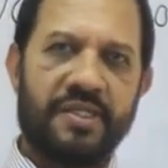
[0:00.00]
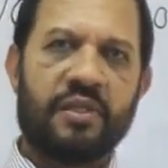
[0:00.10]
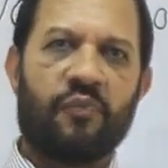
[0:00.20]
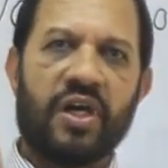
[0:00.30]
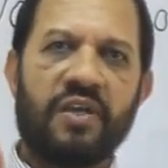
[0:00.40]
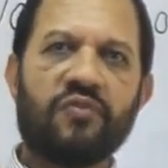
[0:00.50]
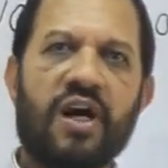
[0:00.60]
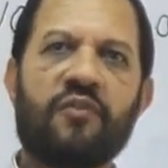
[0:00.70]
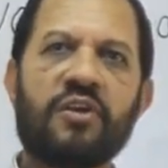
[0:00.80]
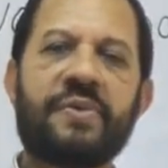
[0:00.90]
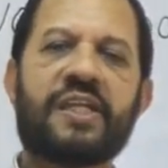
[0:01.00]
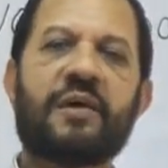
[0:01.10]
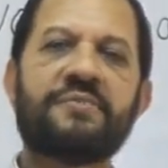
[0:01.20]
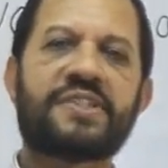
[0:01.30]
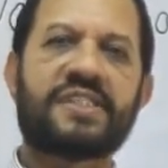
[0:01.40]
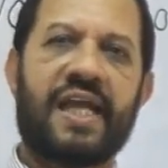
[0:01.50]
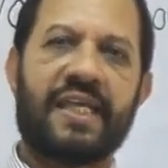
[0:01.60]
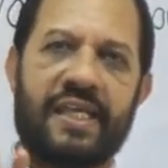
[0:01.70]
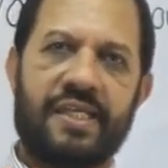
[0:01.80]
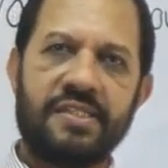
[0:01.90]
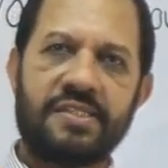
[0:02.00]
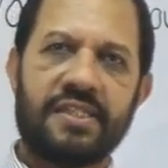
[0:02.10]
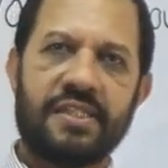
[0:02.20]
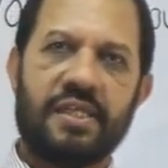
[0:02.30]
the one vowel becomes silent,